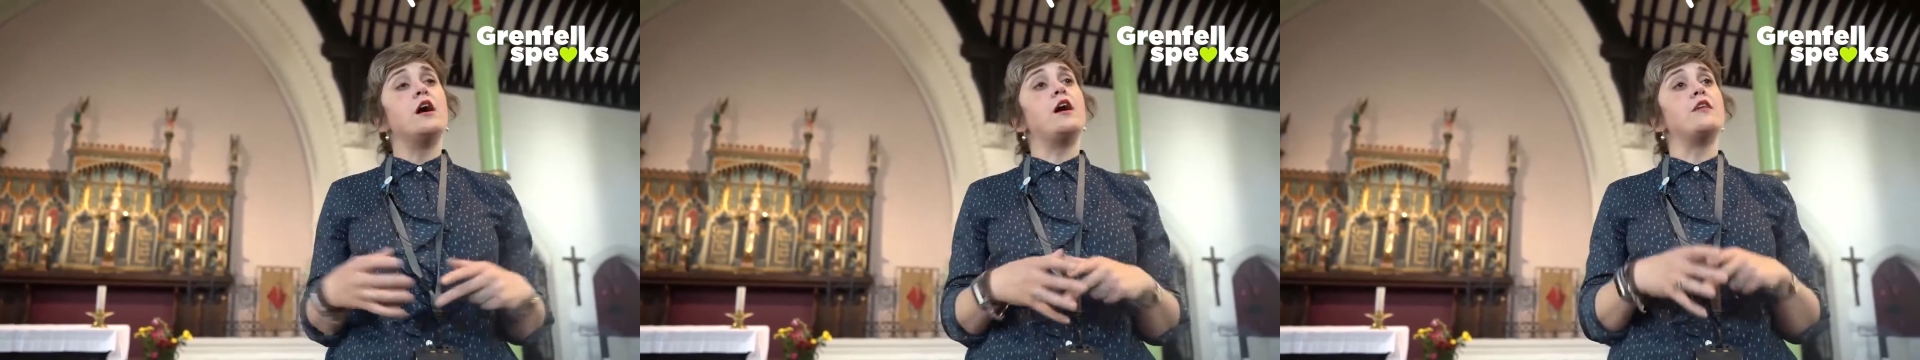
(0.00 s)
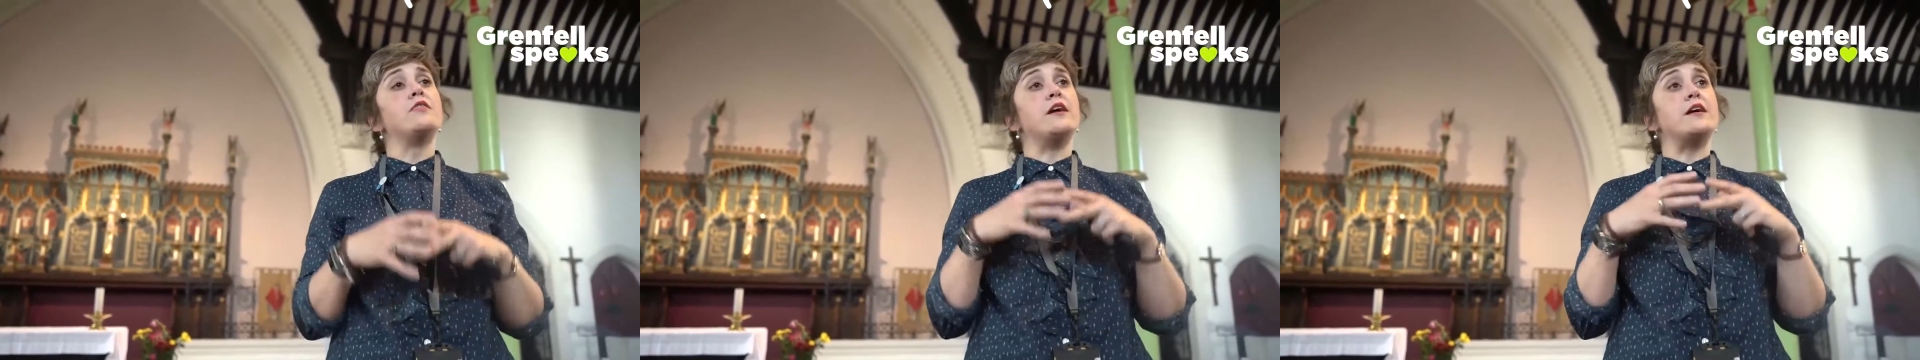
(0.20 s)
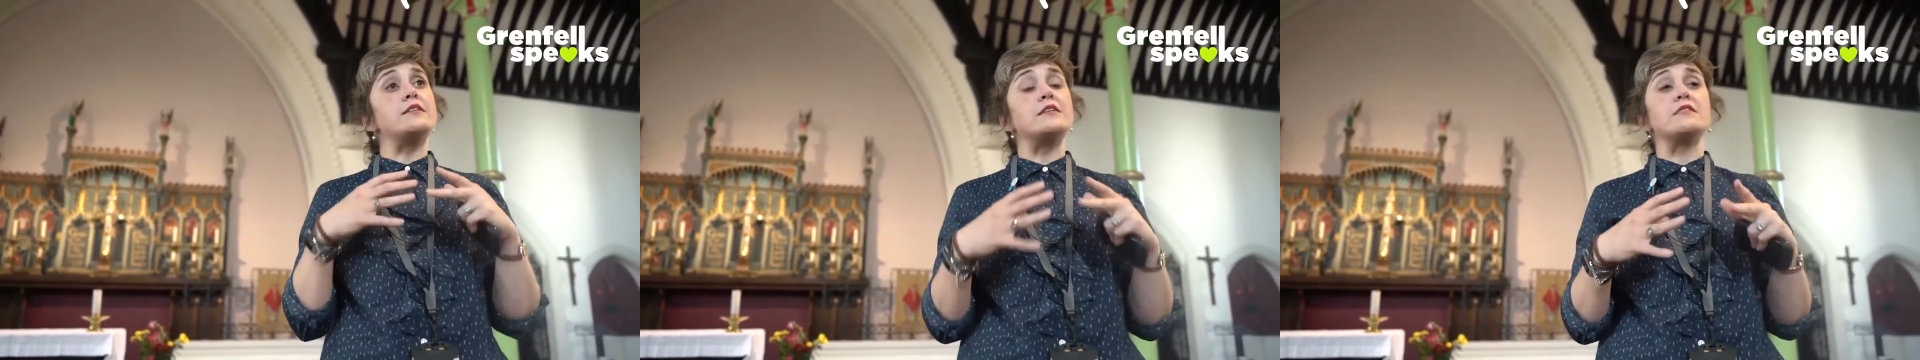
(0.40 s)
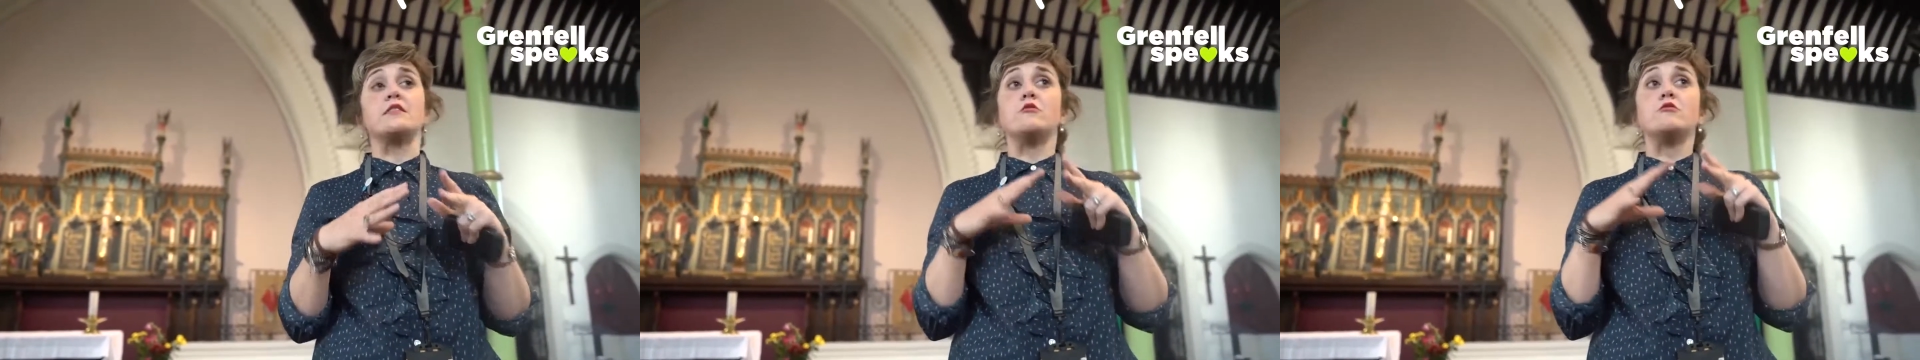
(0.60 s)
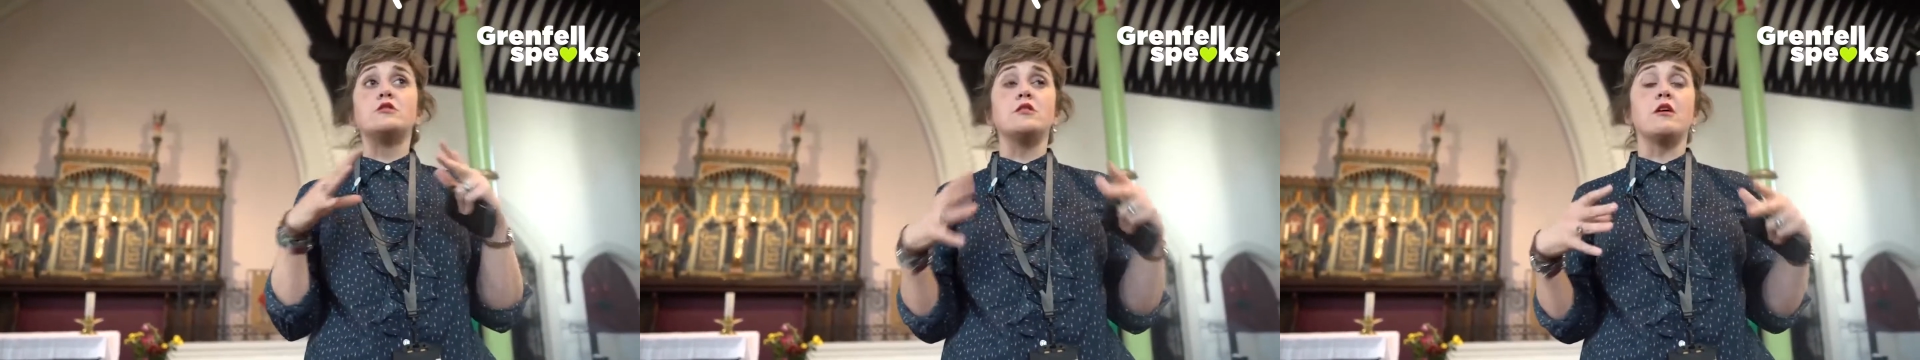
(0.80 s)
and that
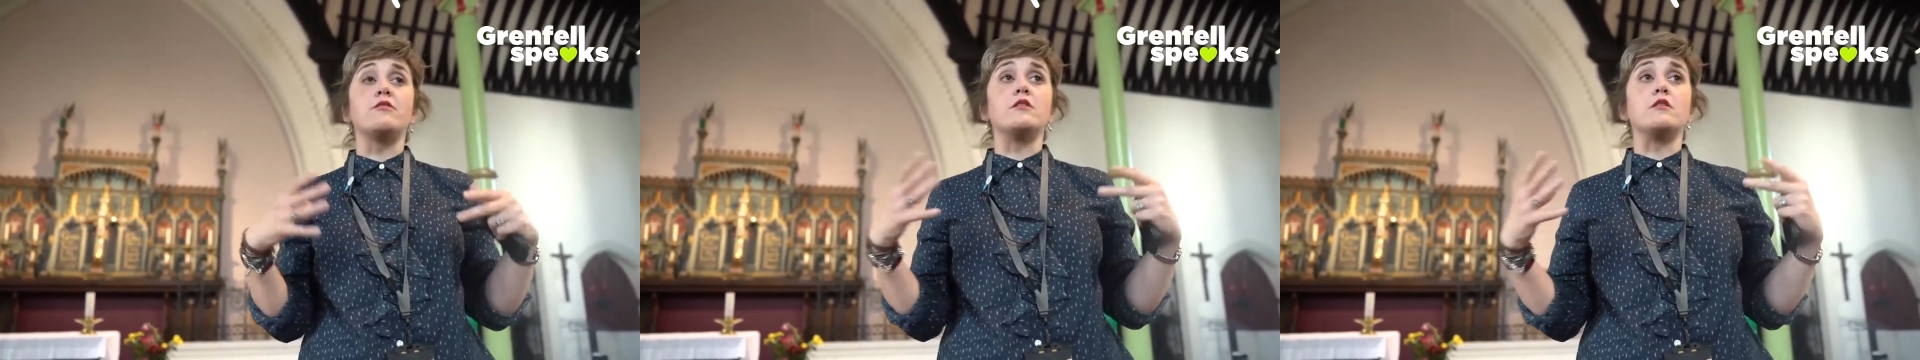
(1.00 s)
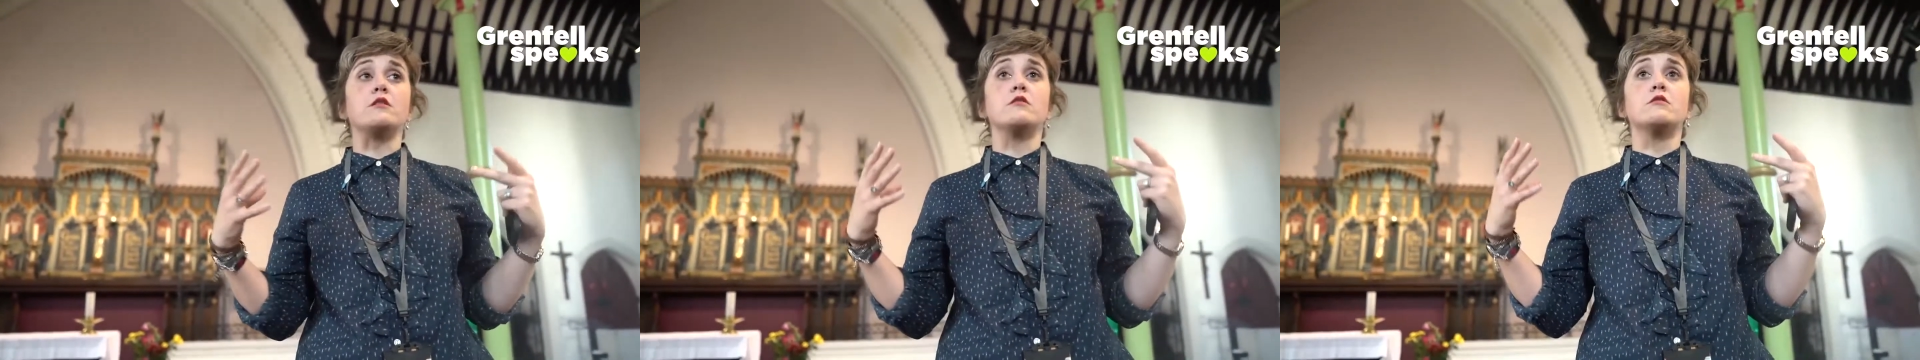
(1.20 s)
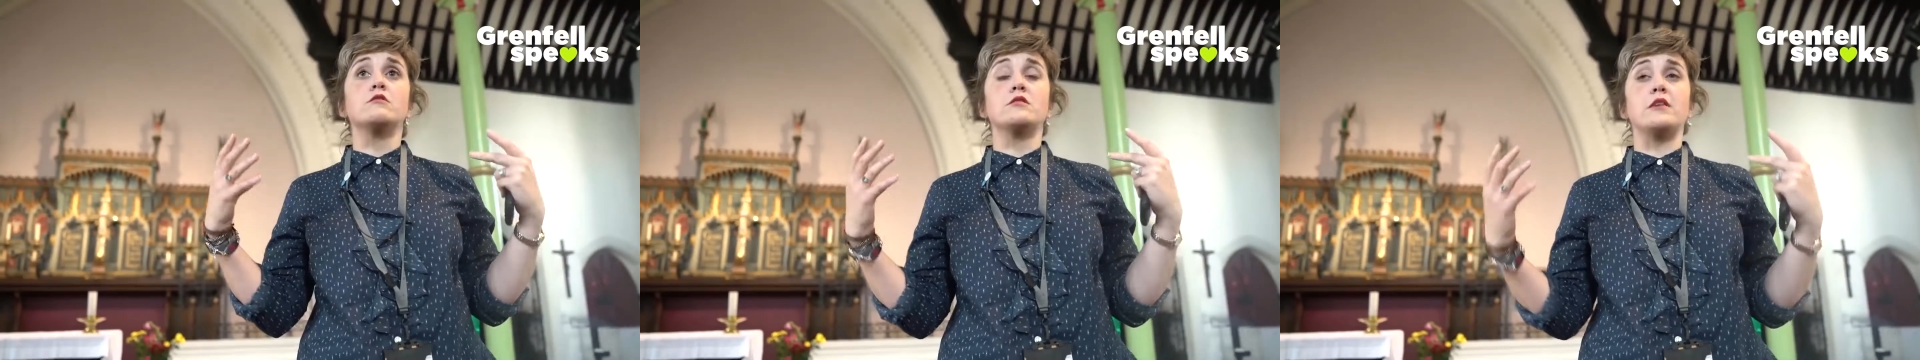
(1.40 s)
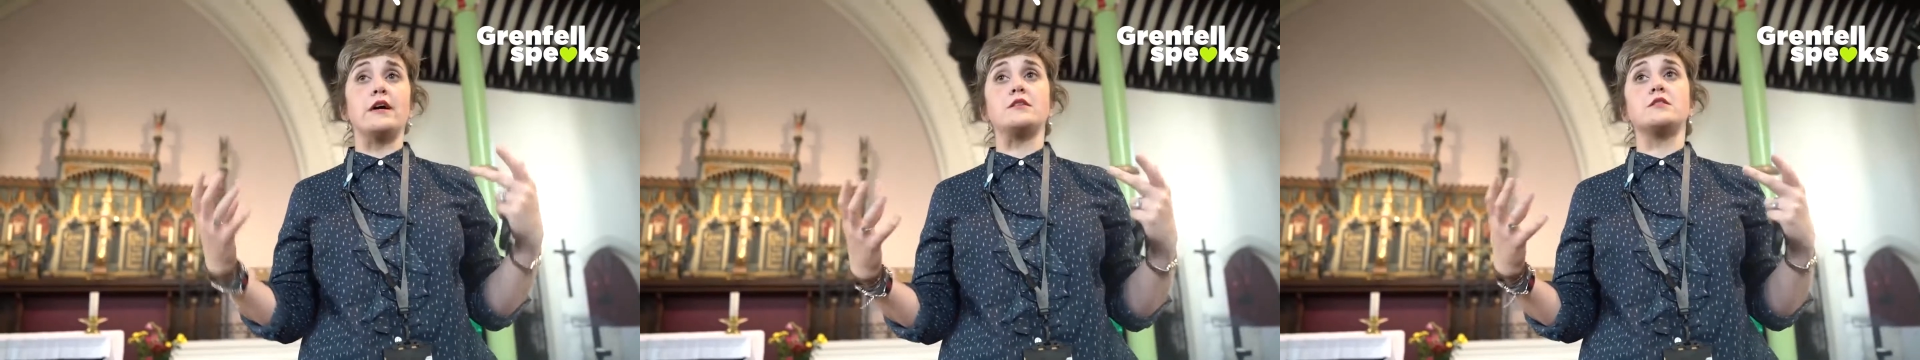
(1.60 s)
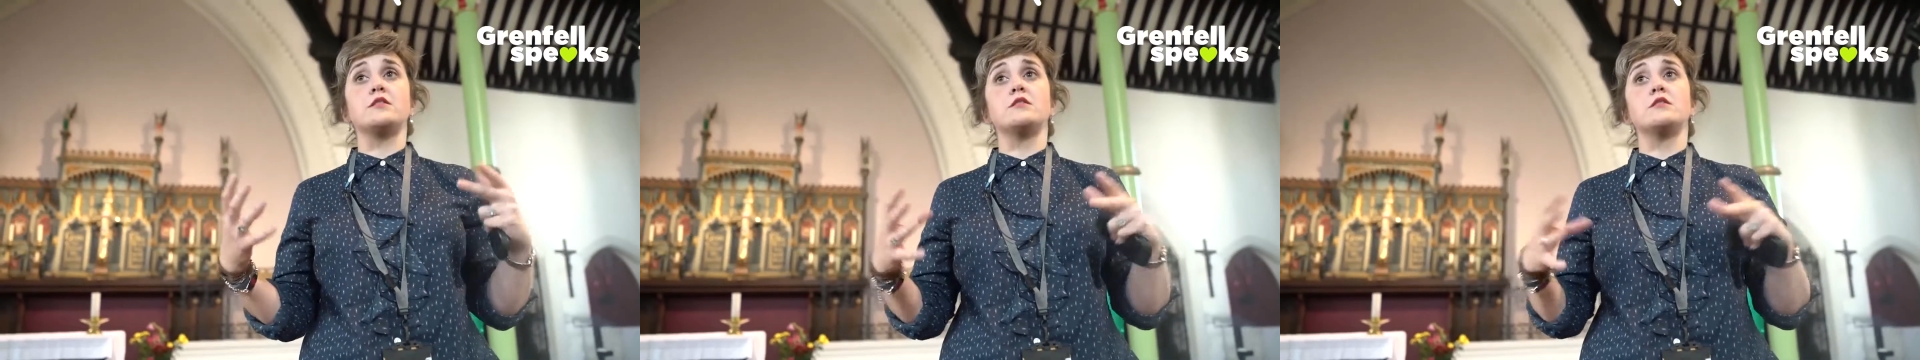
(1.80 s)
there is nothing
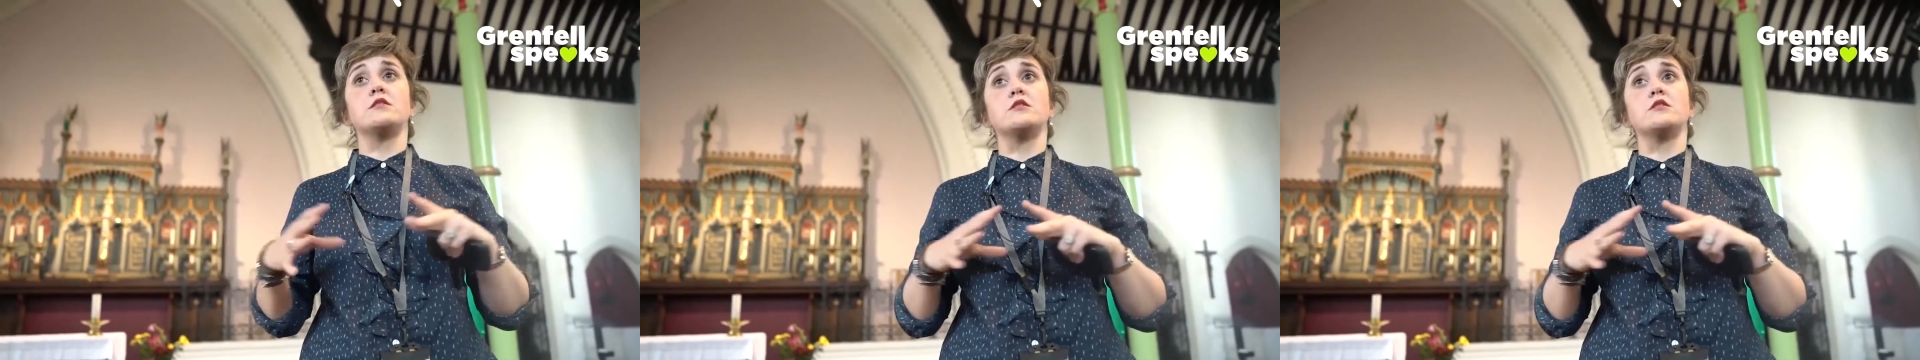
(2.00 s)
that